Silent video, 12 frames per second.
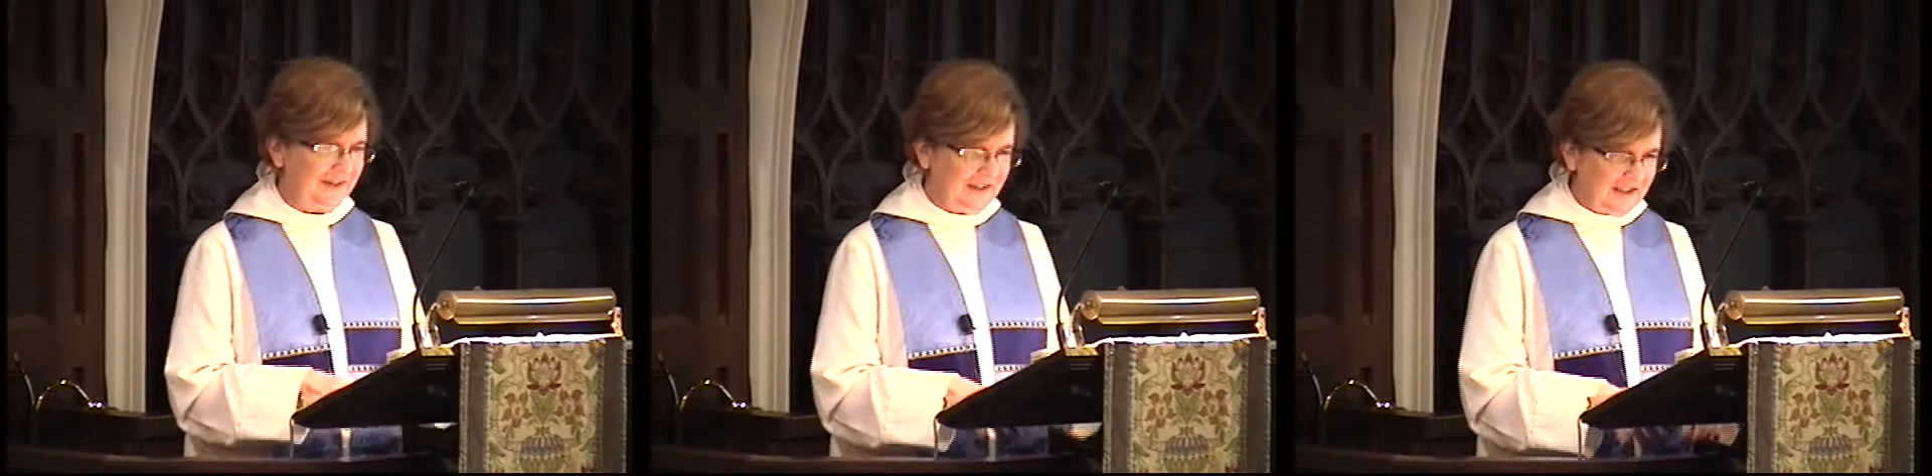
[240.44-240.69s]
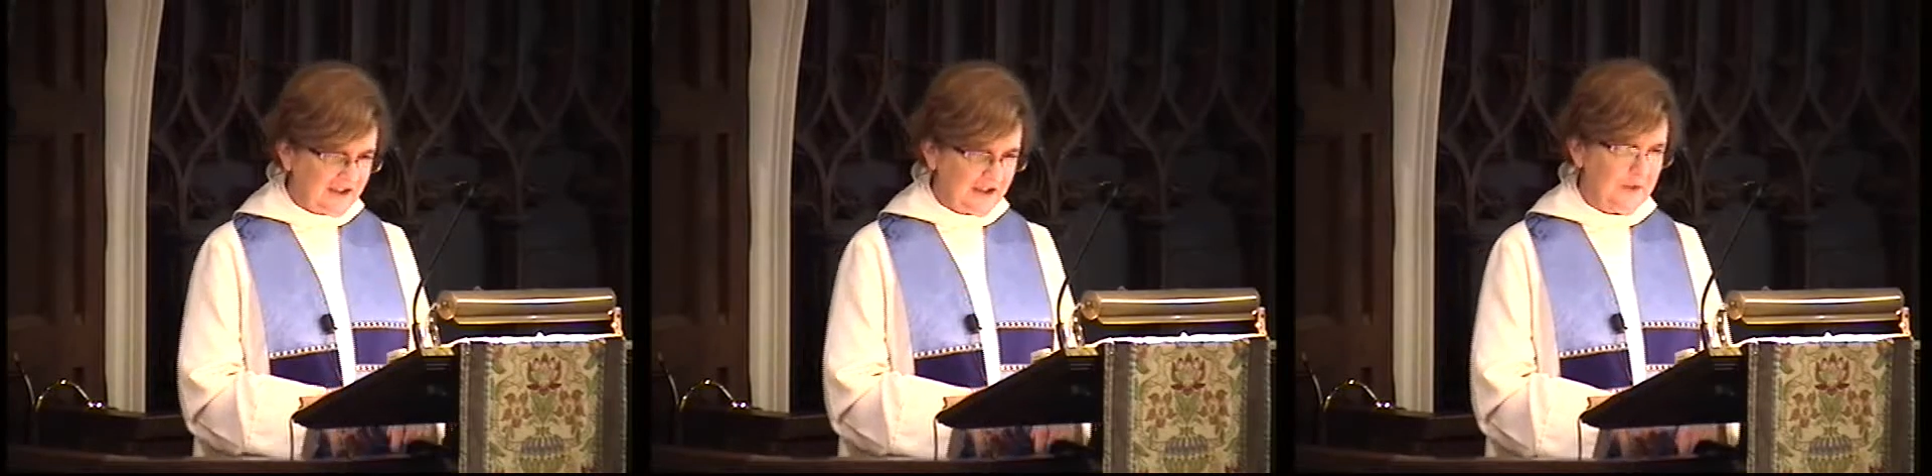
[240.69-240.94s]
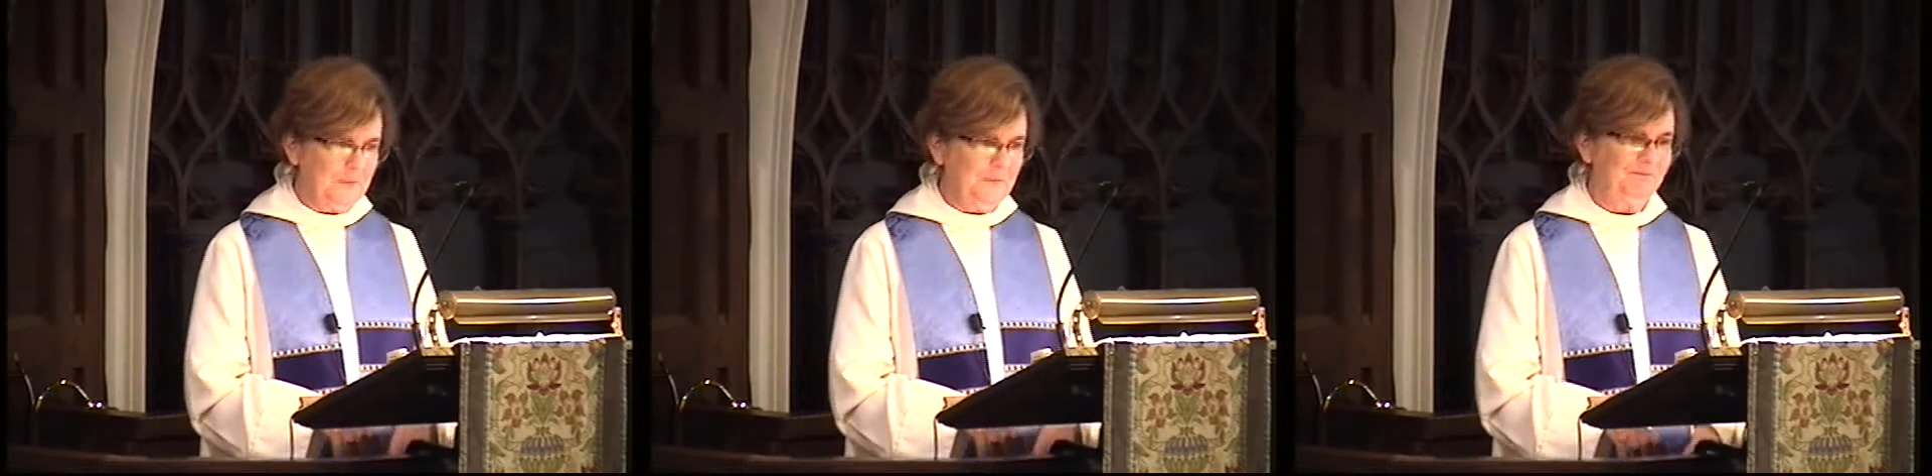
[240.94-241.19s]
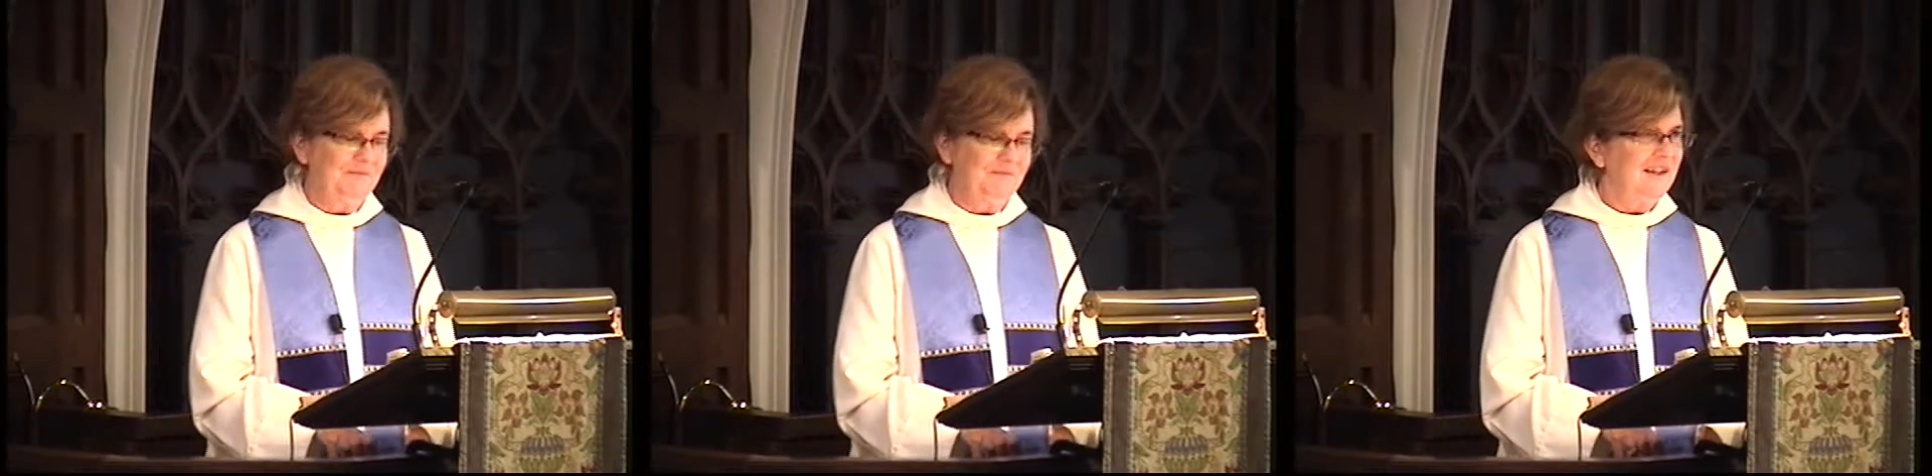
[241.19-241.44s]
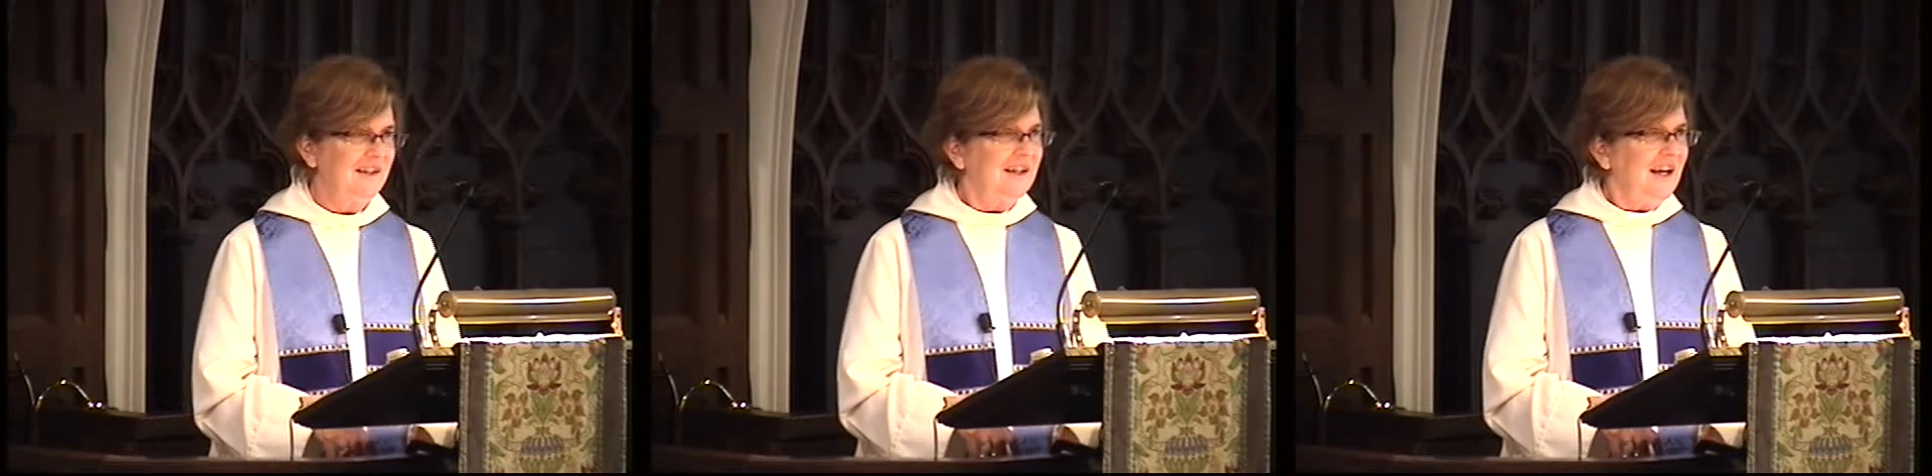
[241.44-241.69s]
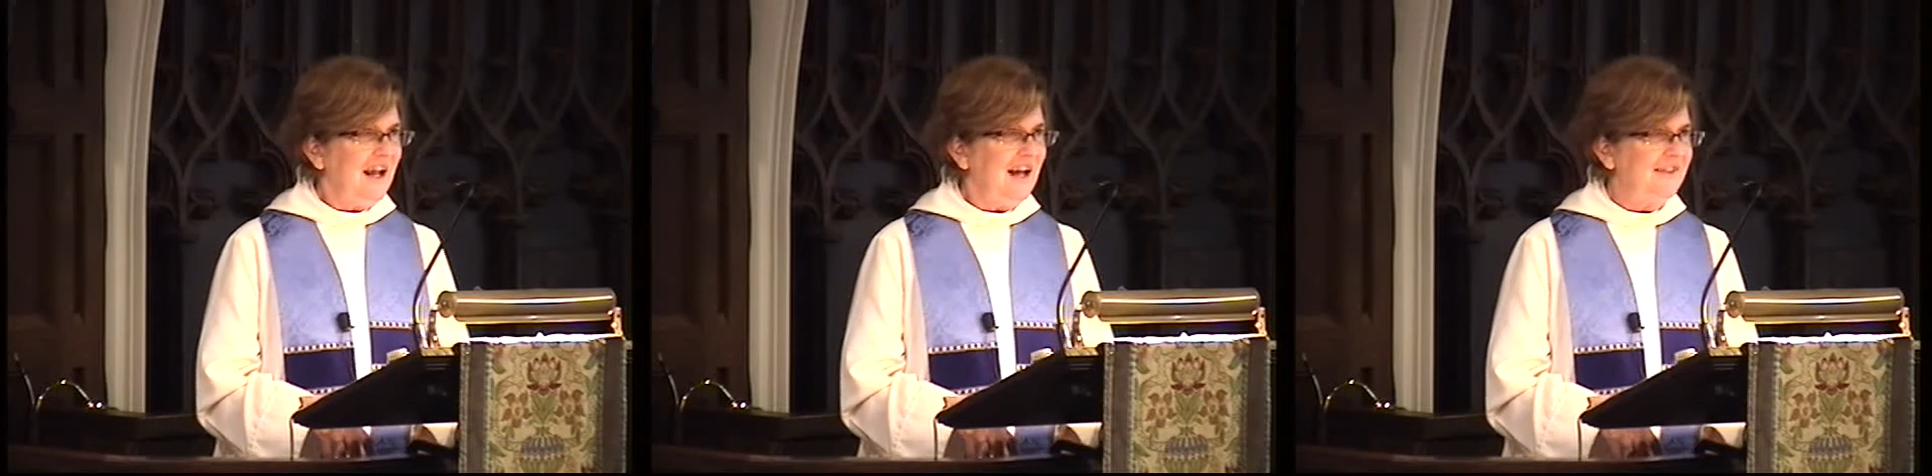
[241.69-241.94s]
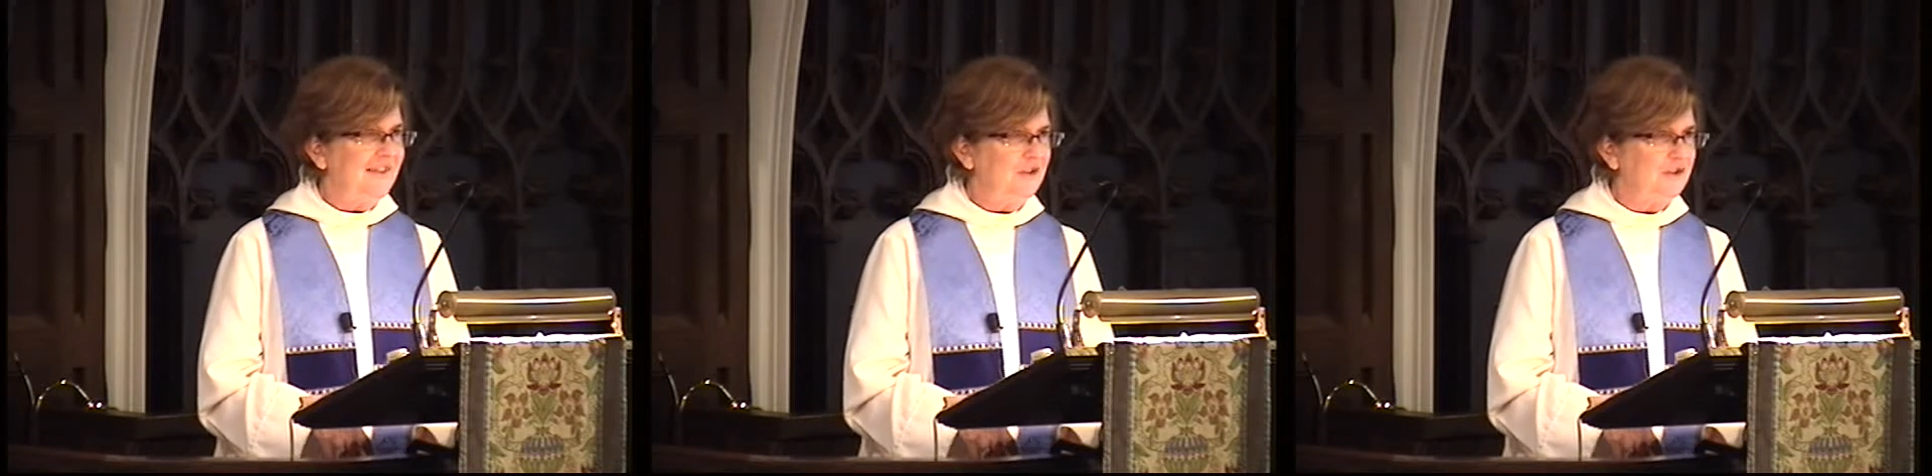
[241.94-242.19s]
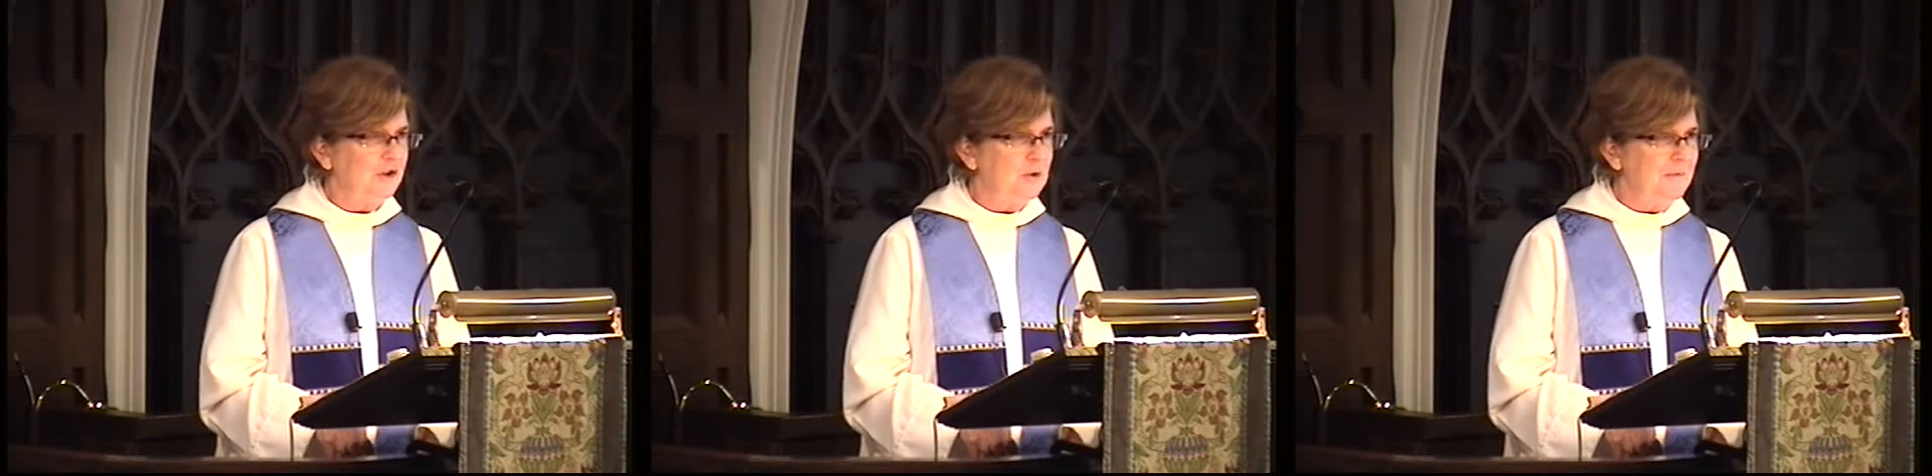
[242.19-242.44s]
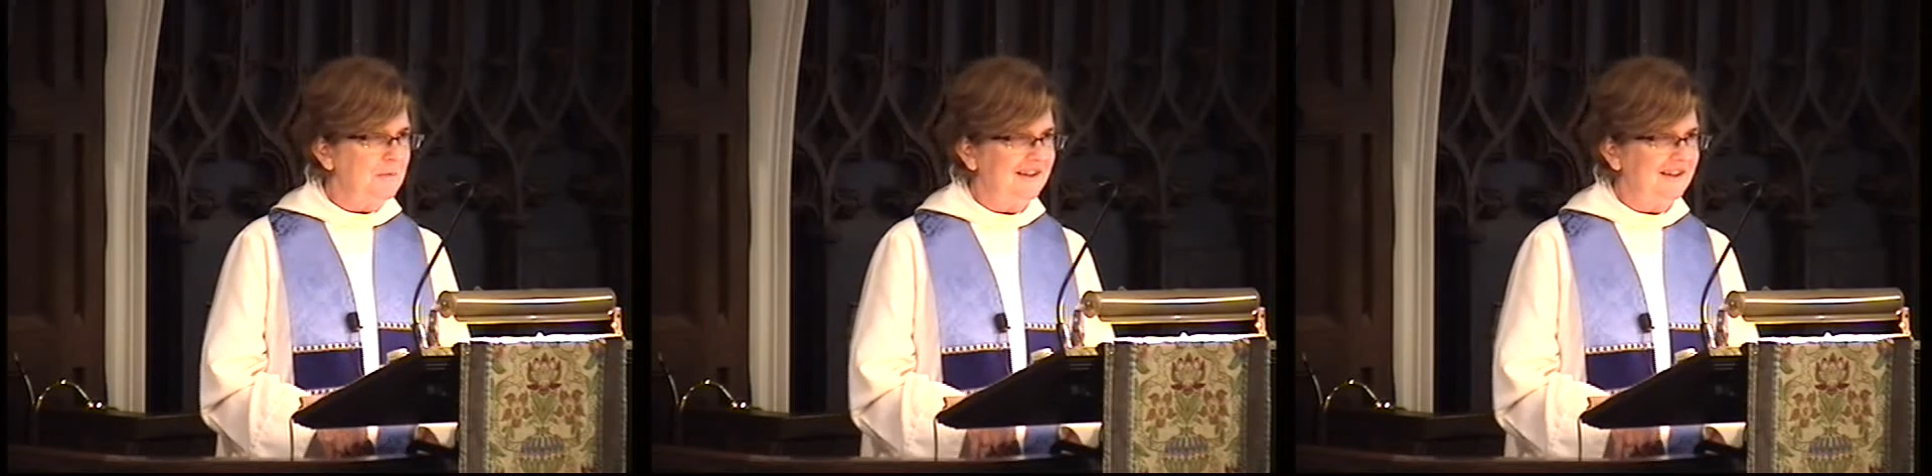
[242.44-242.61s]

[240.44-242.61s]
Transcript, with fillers: year, and that sermon